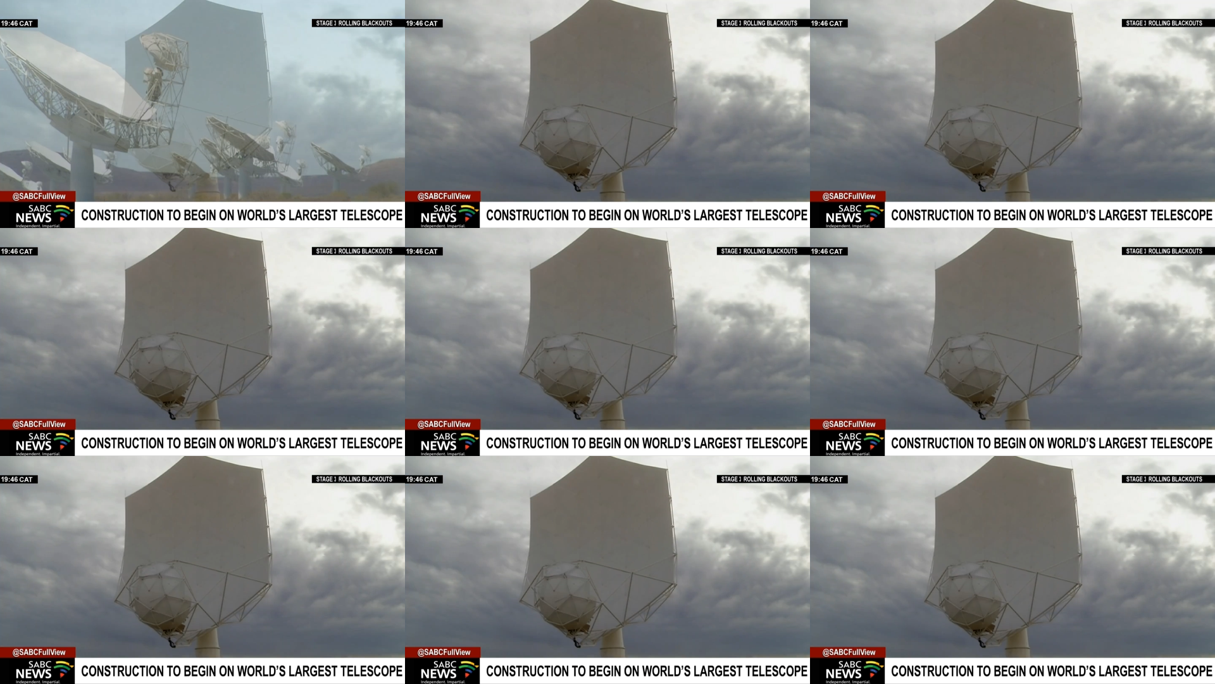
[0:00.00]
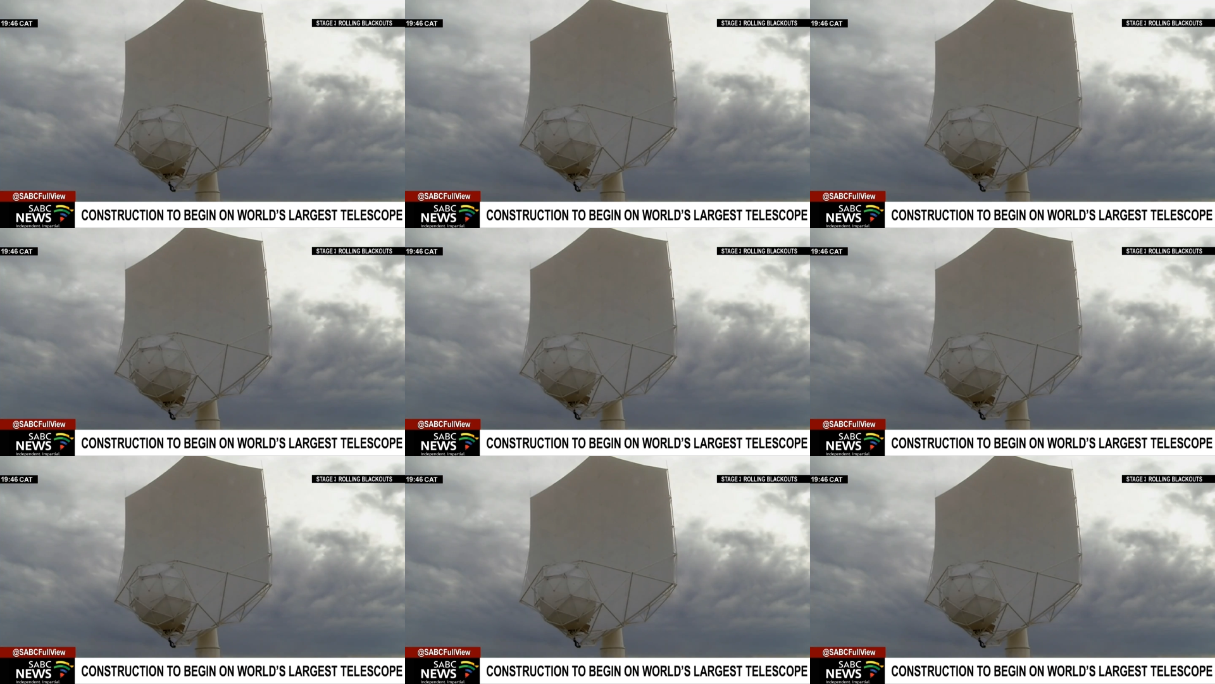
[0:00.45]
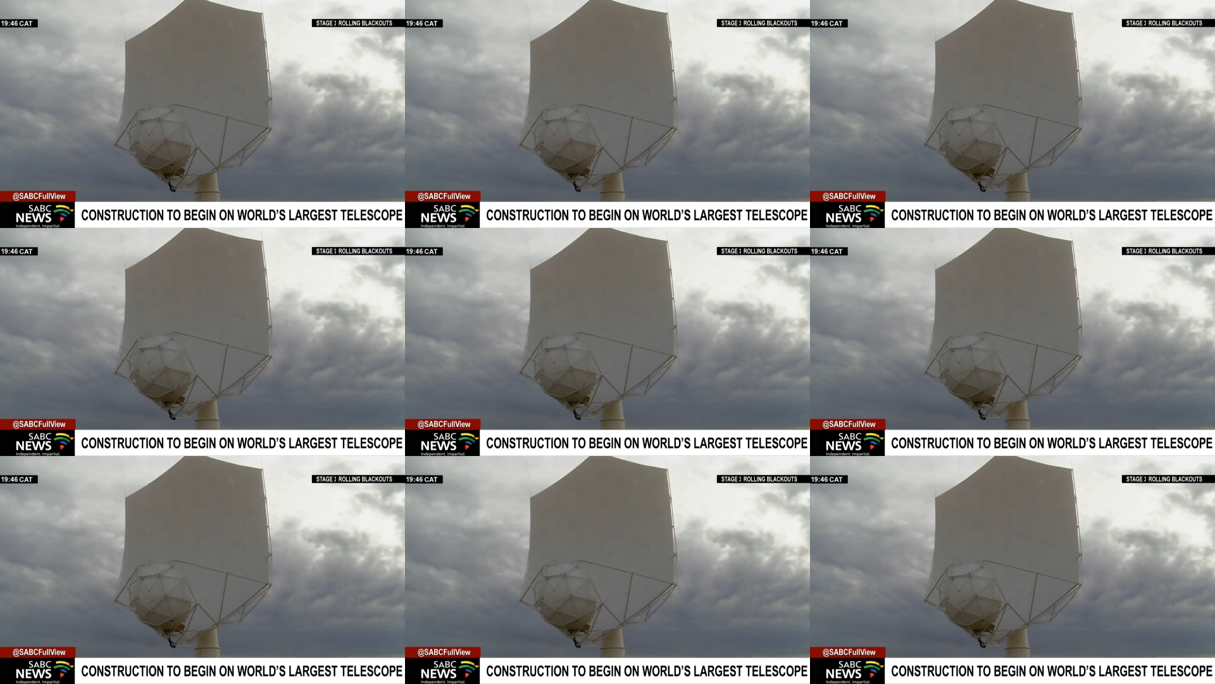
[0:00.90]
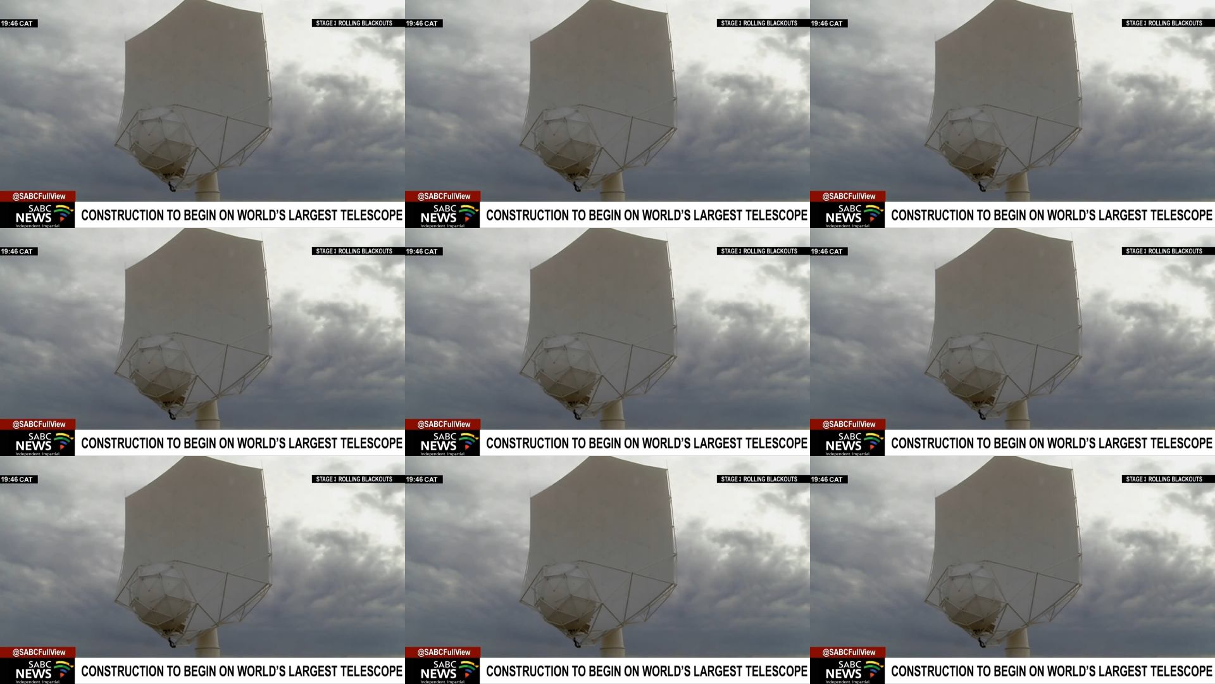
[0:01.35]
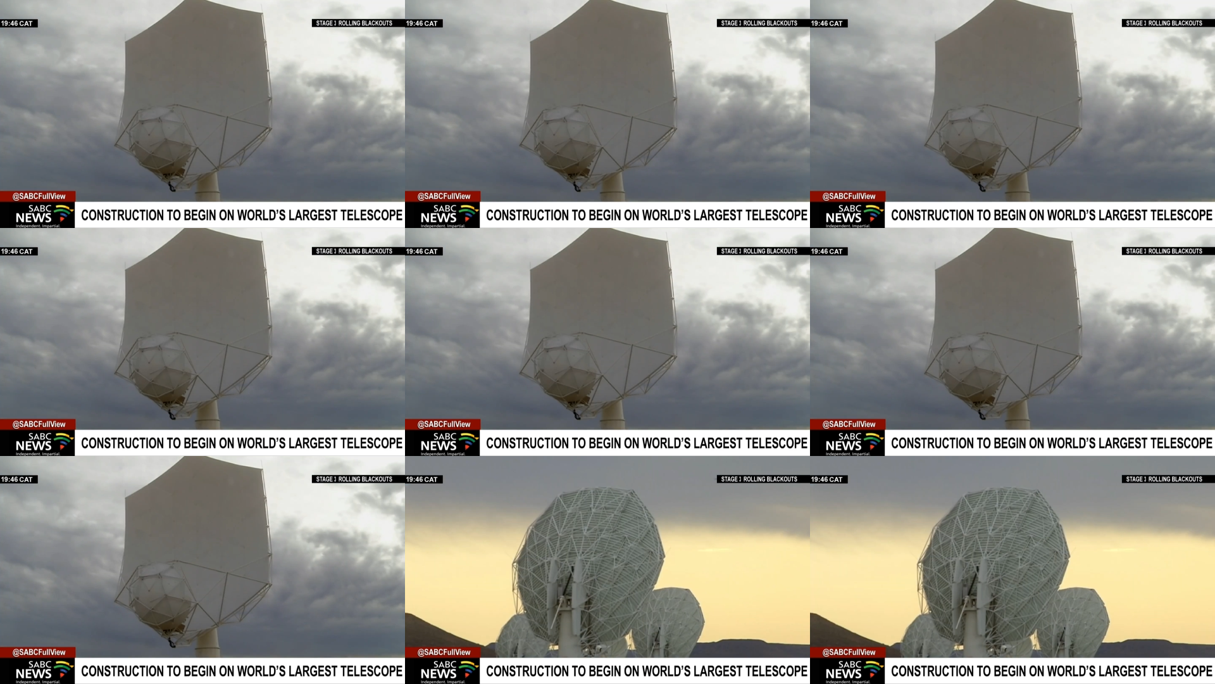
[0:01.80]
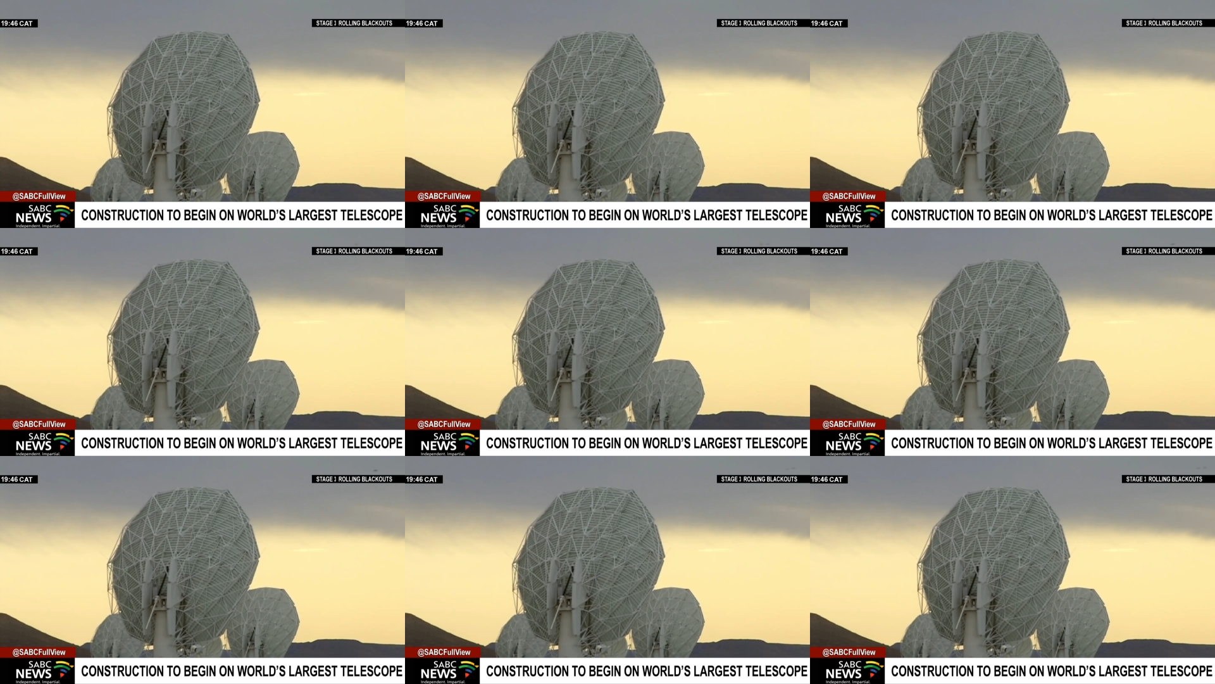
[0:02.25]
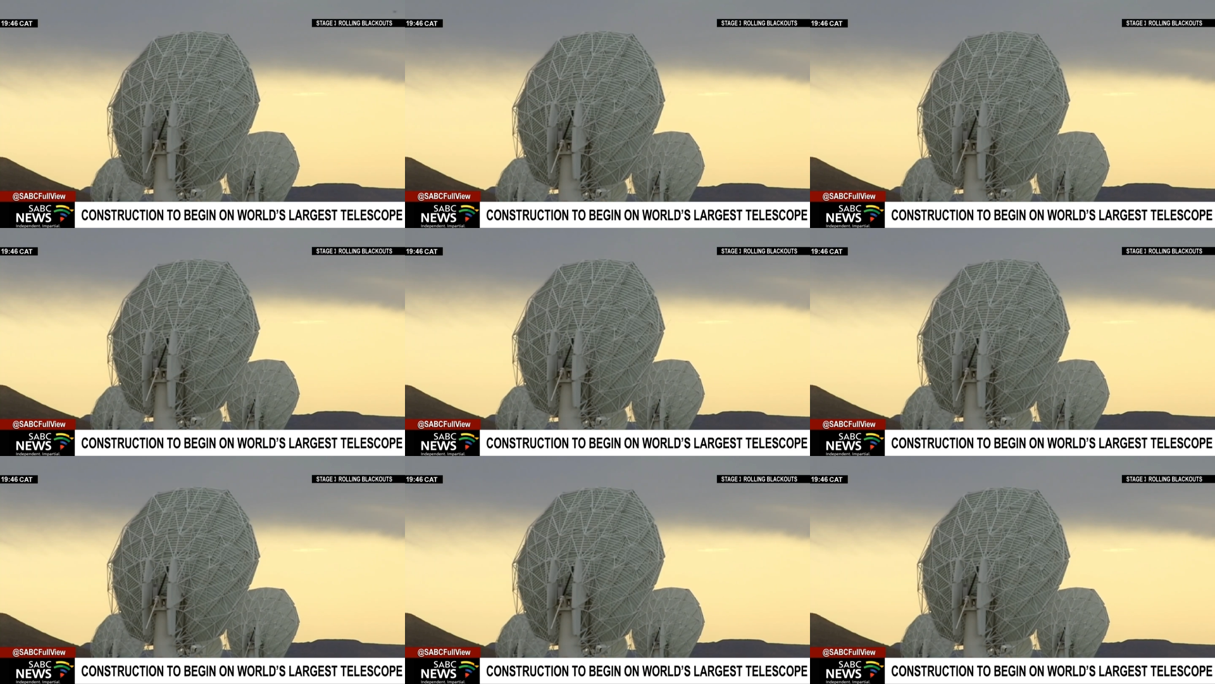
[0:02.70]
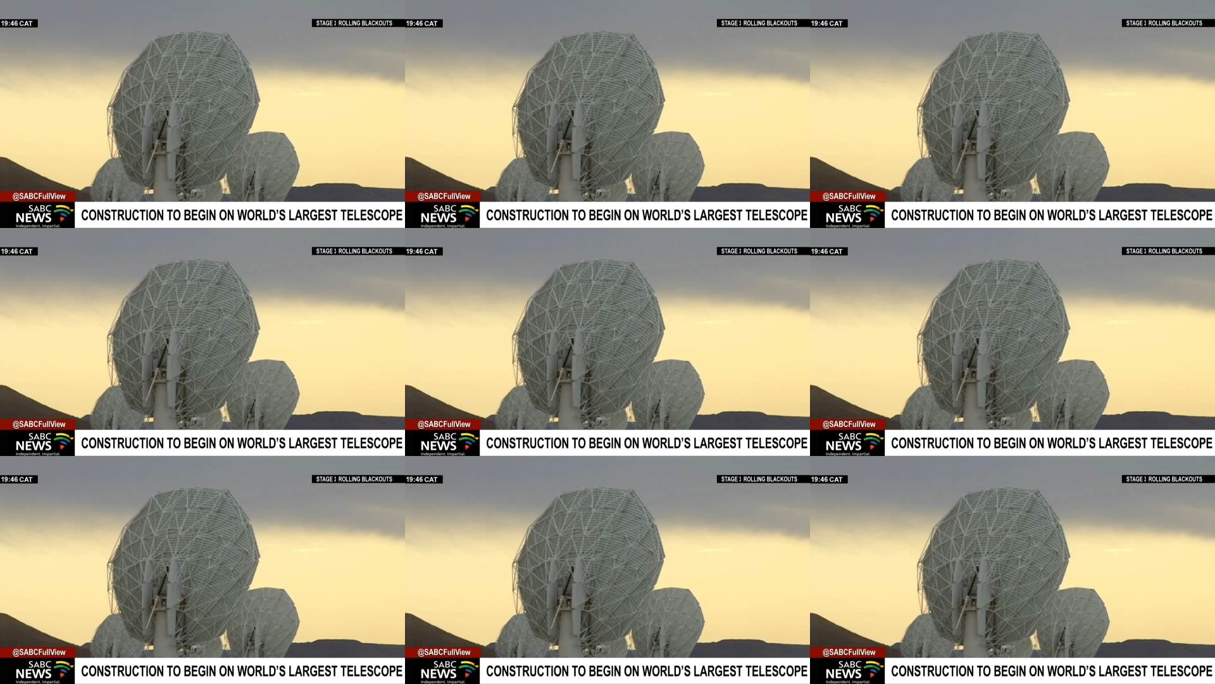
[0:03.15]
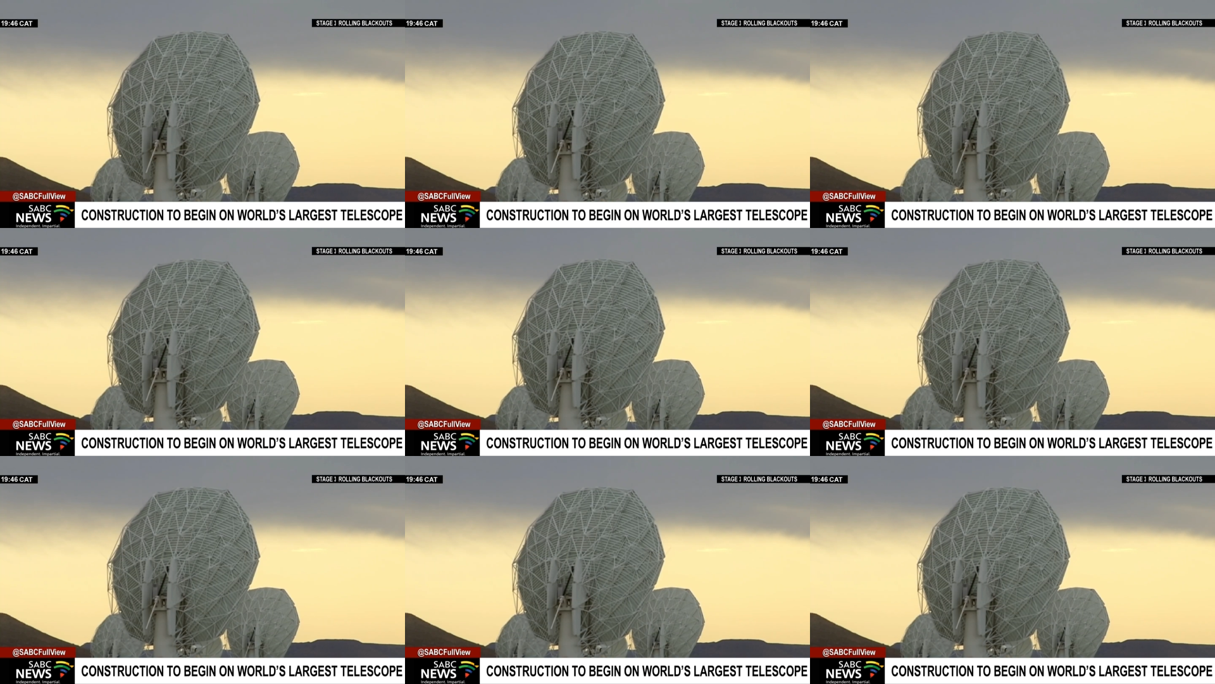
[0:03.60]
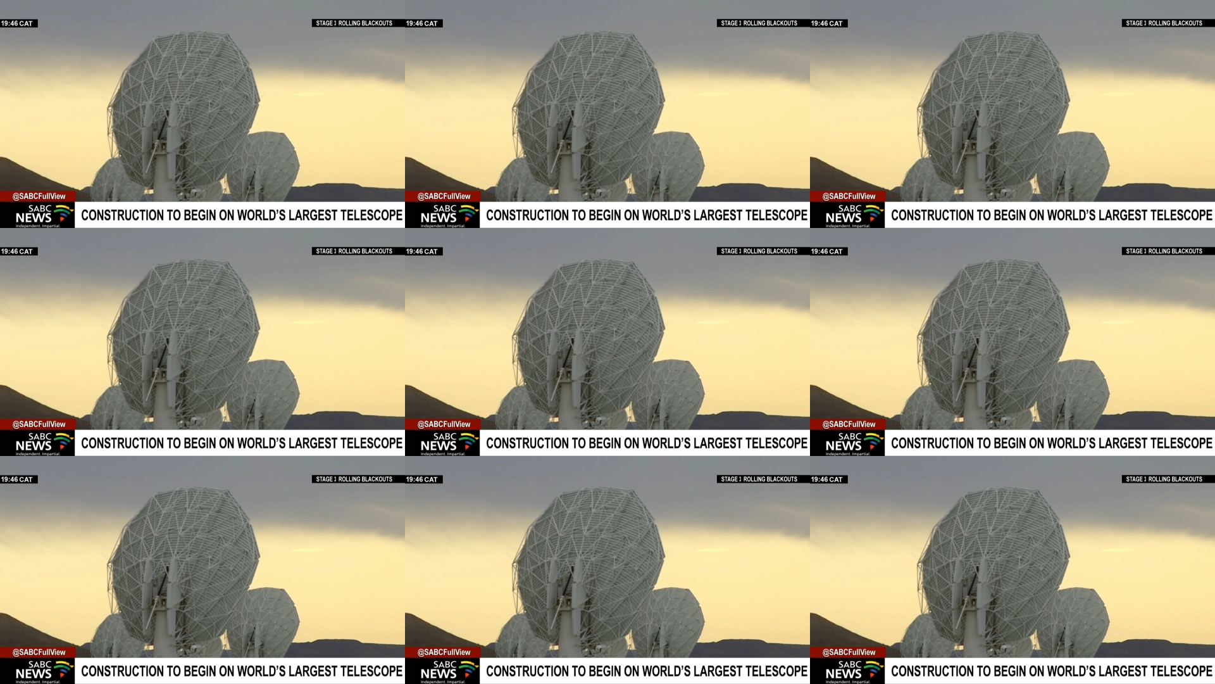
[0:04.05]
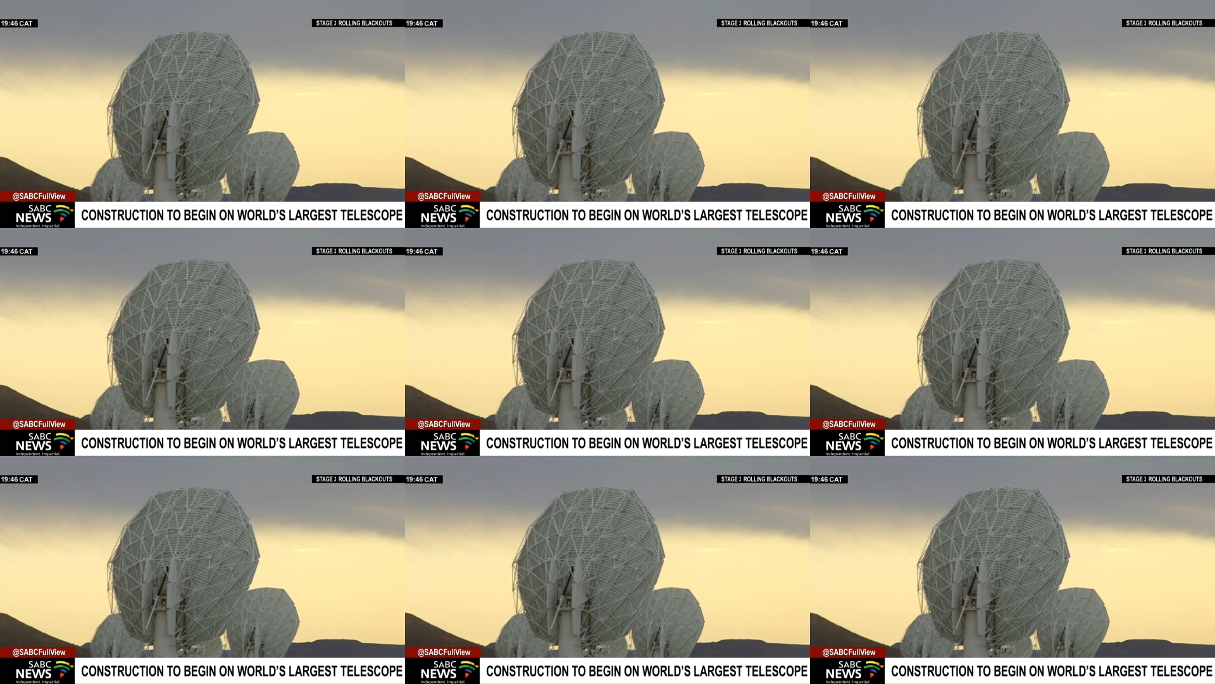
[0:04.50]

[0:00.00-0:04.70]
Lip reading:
No face is visible, so there are no lips to read.